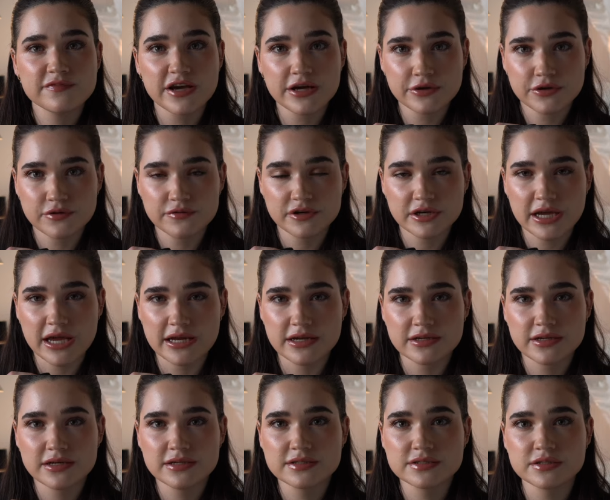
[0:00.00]
Vancouver,
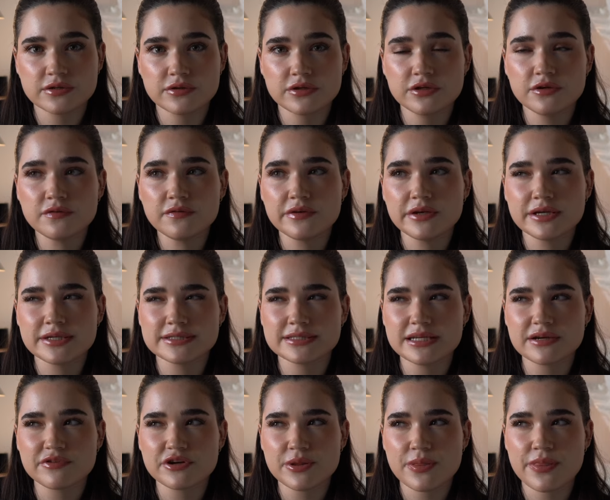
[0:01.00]
Canada, so the UV is
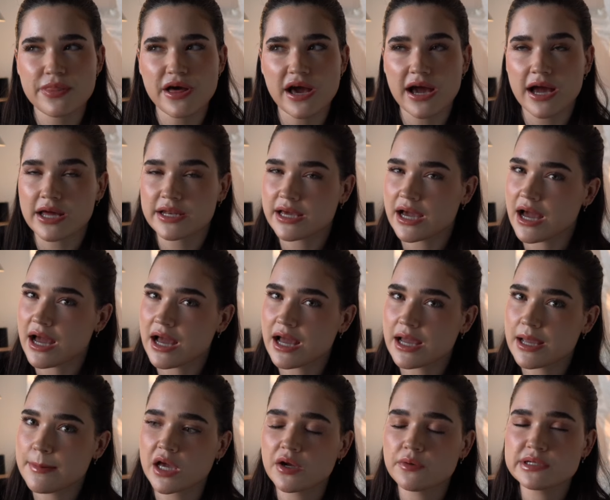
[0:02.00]
never that
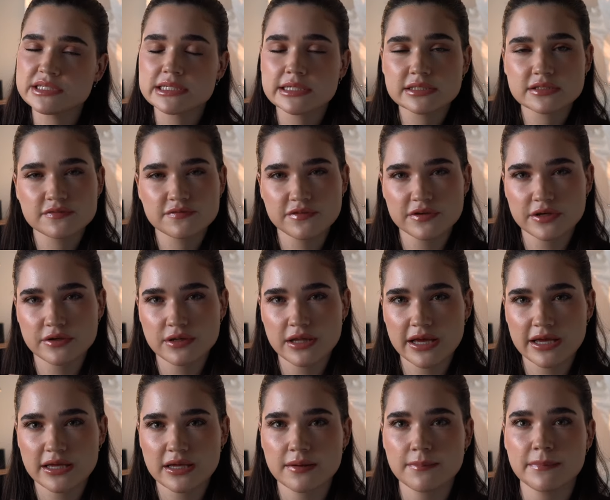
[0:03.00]
high. I always like to feel
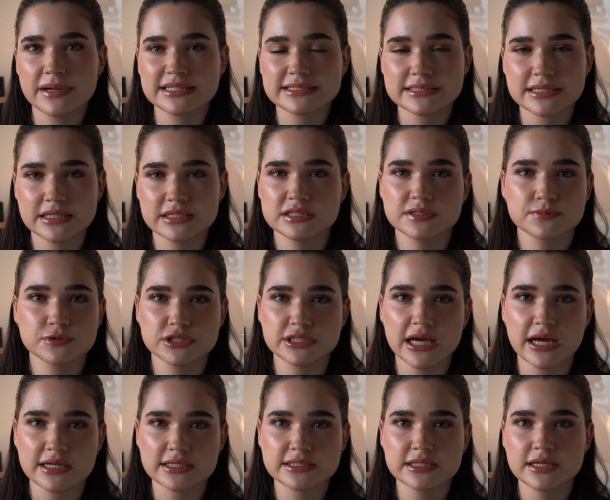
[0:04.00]
like my skin is
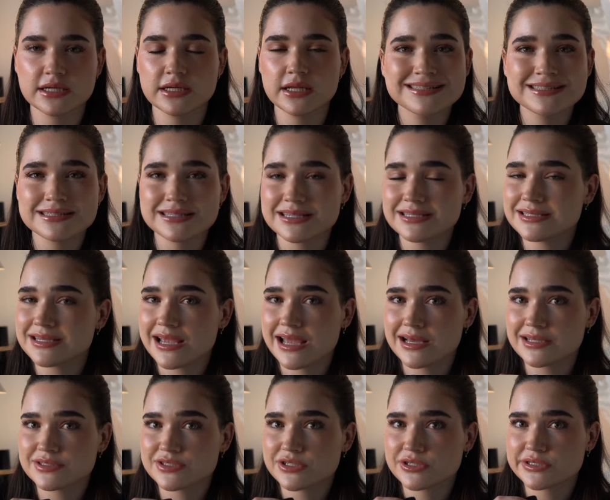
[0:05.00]
protected. Skin
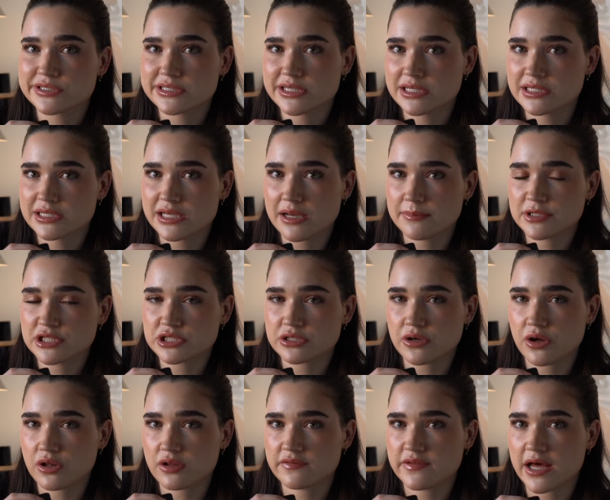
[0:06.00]
cancer, skin damage, and
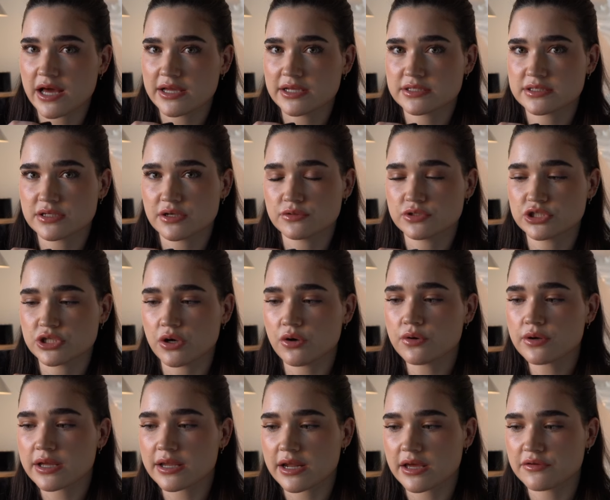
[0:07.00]
all of that is no
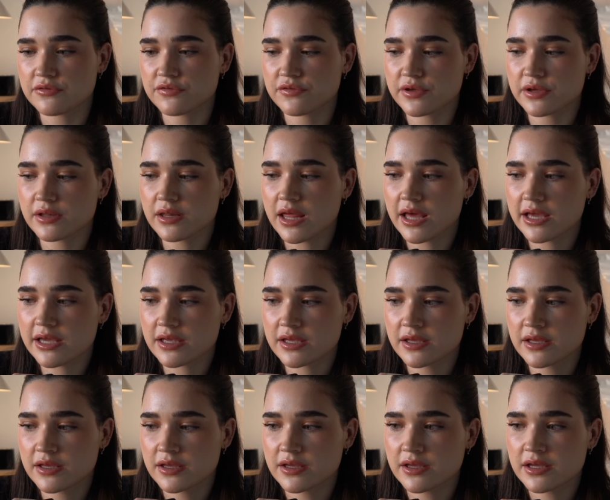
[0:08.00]
joke. And I feel
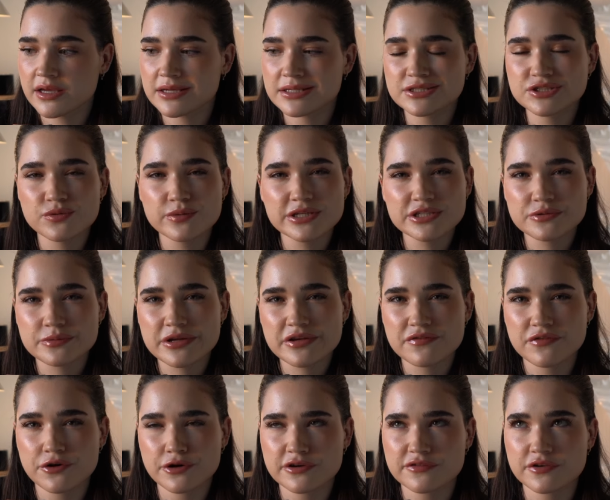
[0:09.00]
like in
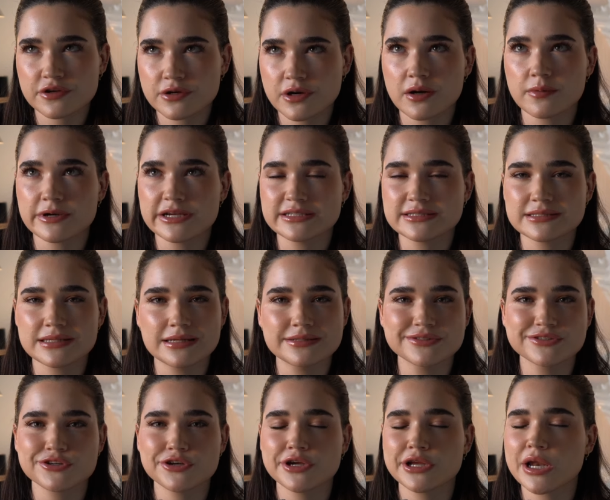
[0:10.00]
2024, if you're not wearing
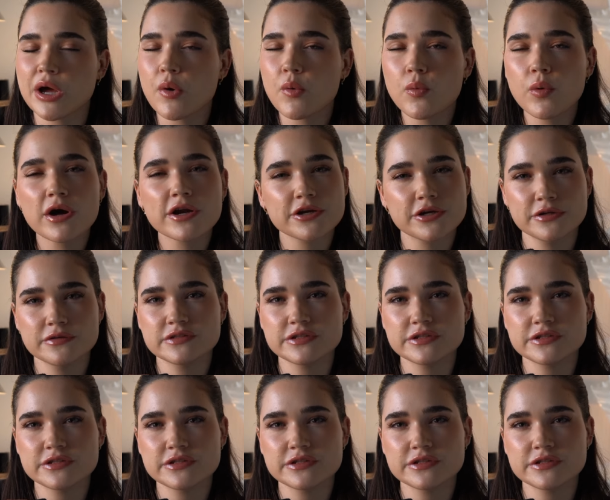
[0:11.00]
sunscreen, what are you